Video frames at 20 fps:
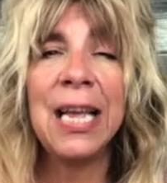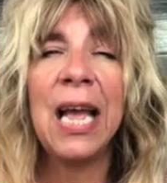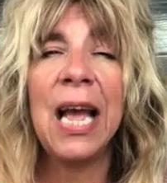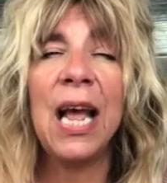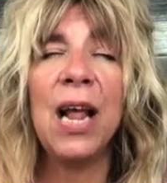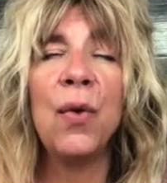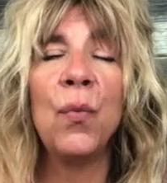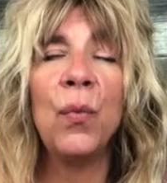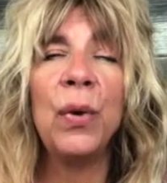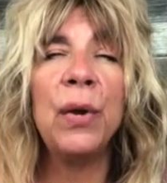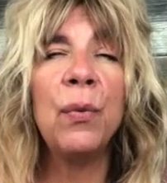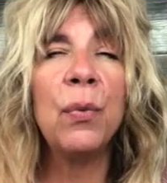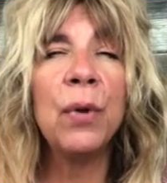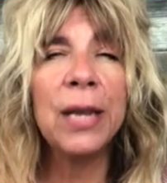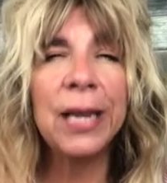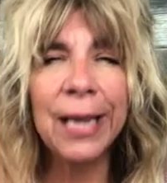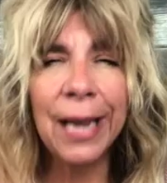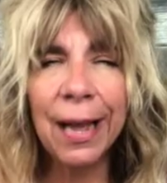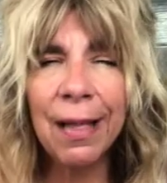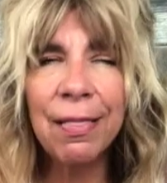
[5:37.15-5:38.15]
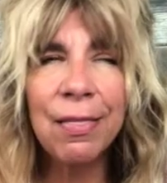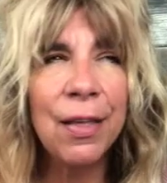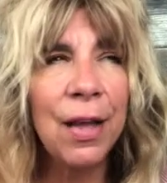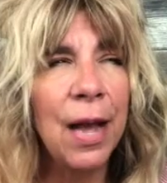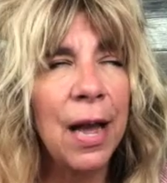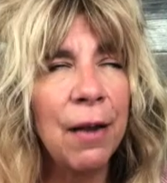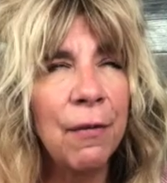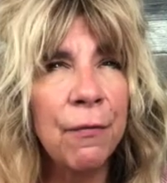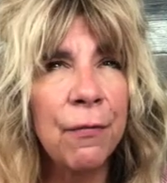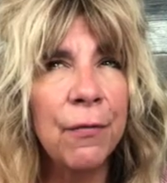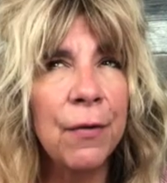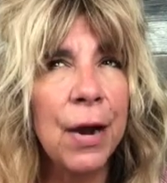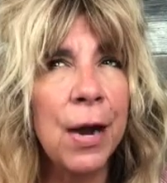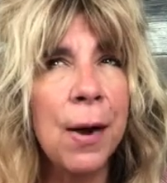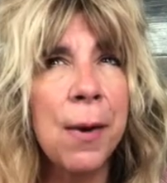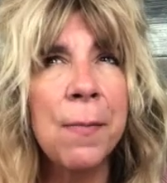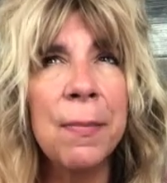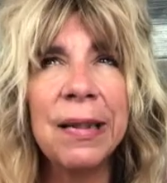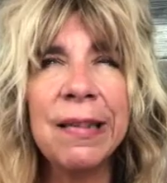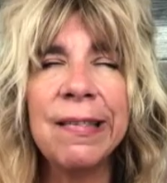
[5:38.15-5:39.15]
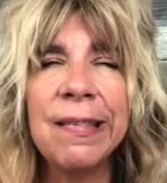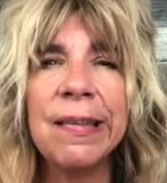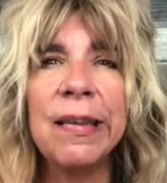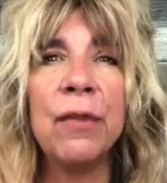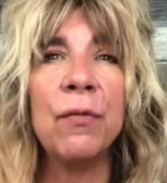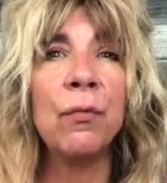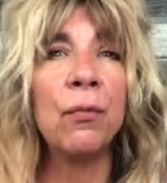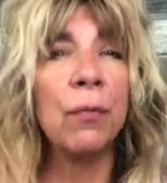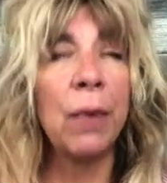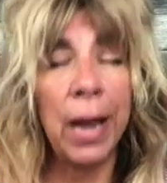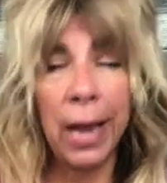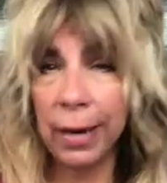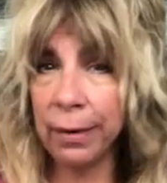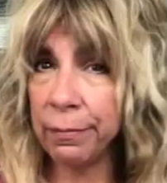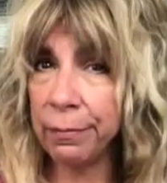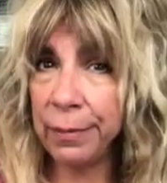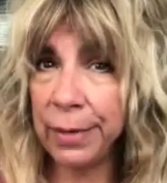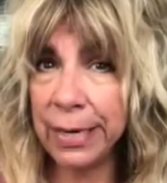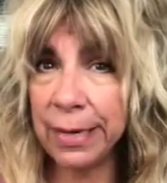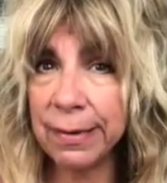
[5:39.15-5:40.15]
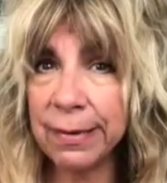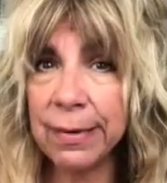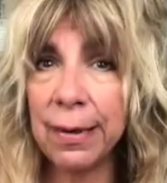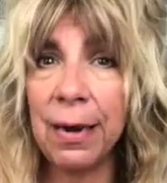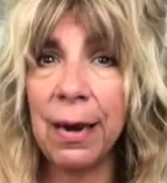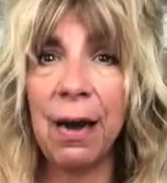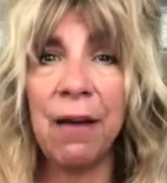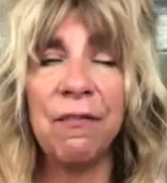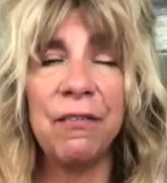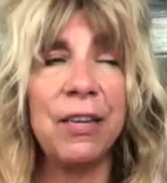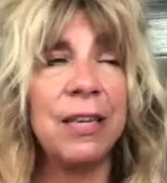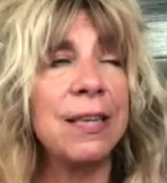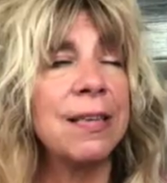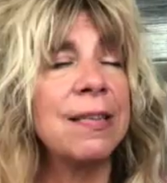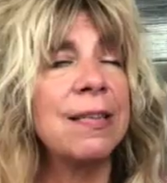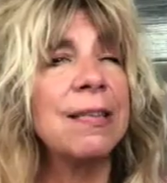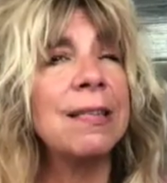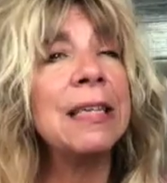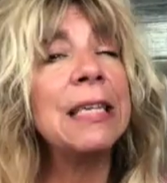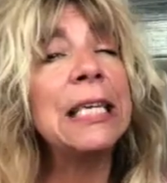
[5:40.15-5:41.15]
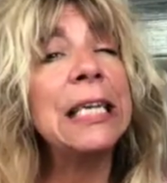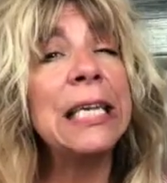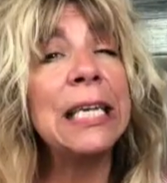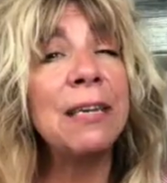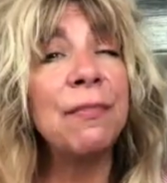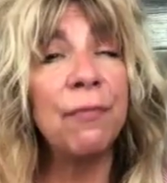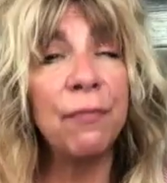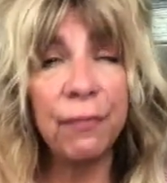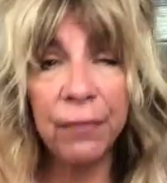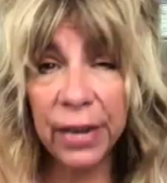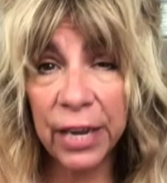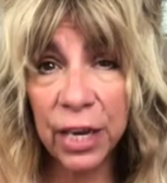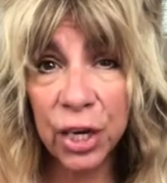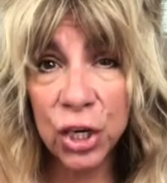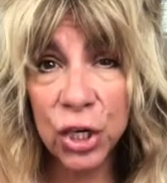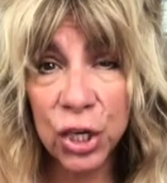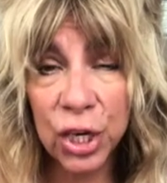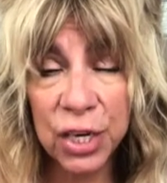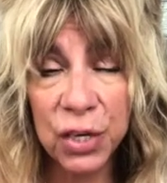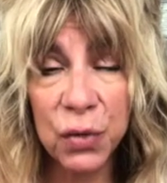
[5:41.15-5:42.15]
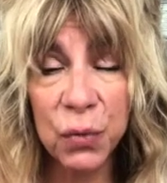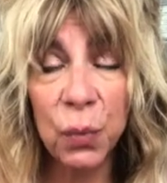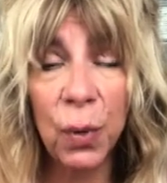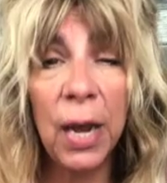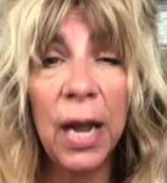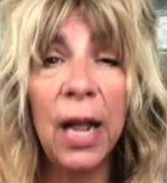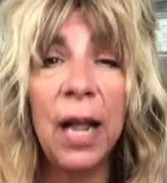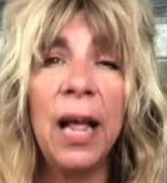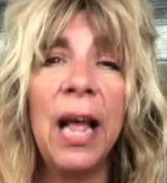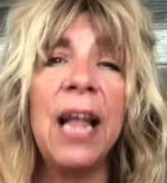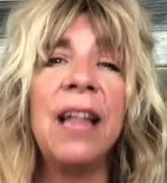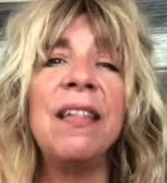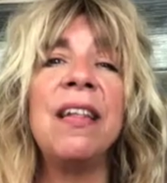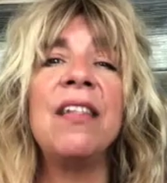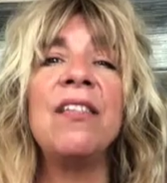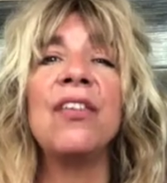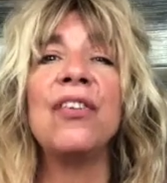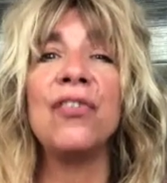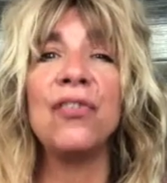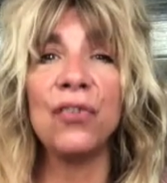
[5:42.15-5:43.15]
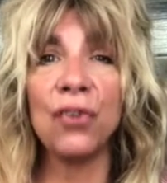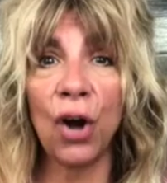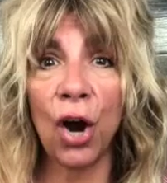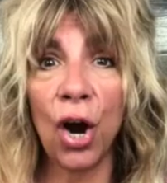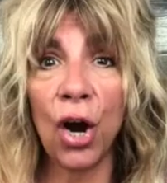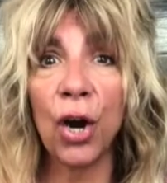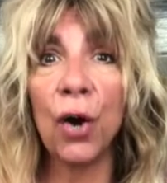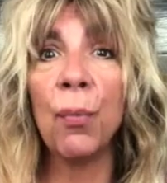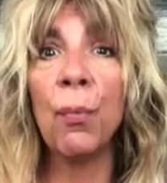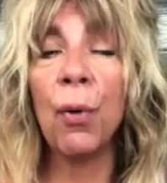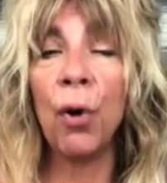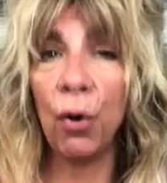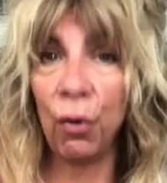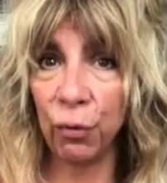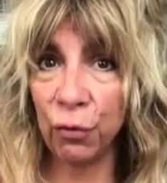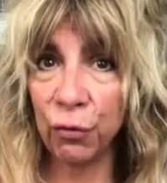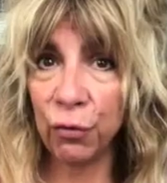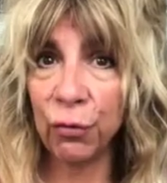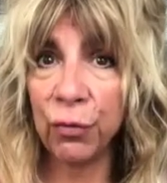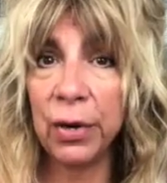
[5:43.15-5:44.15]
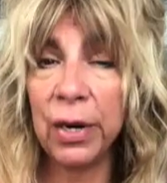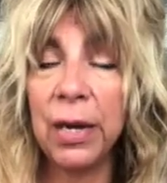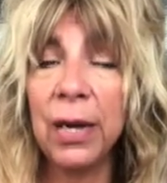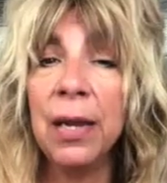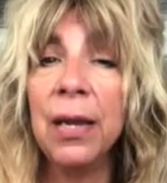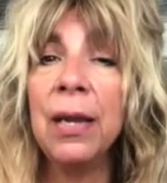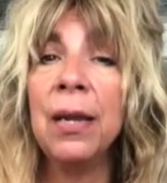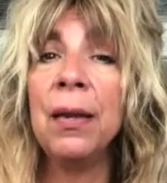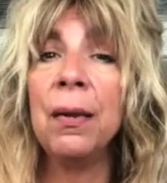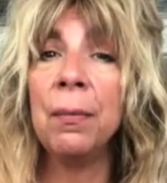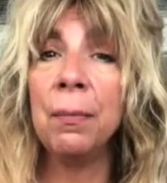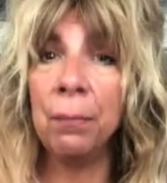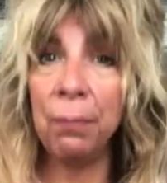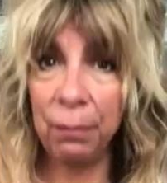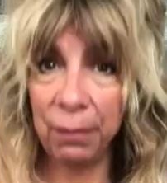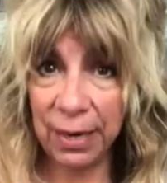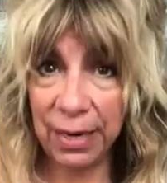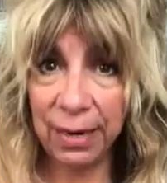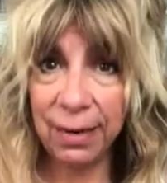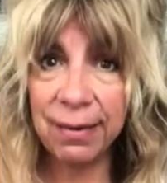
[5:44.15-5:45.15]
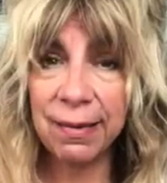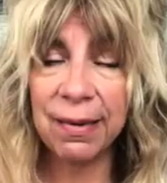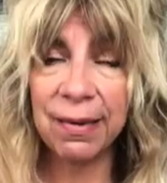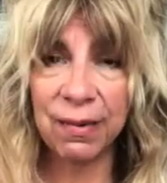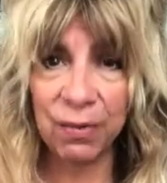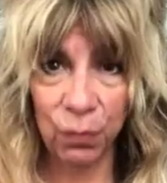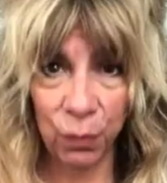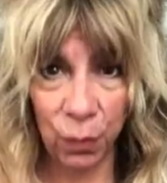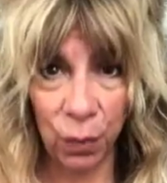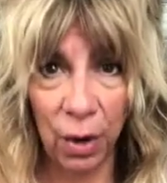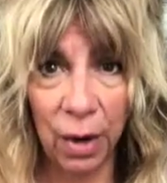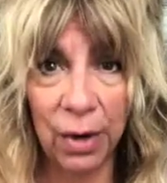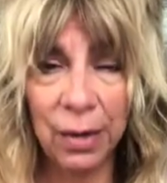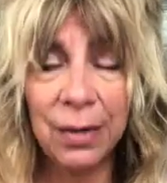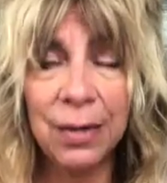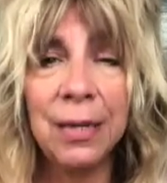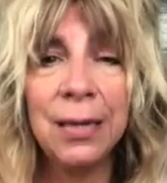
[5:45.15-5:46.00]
And we would get that from, let's see, red meat, obviously, fish as well, and then the dark poultry meat is one.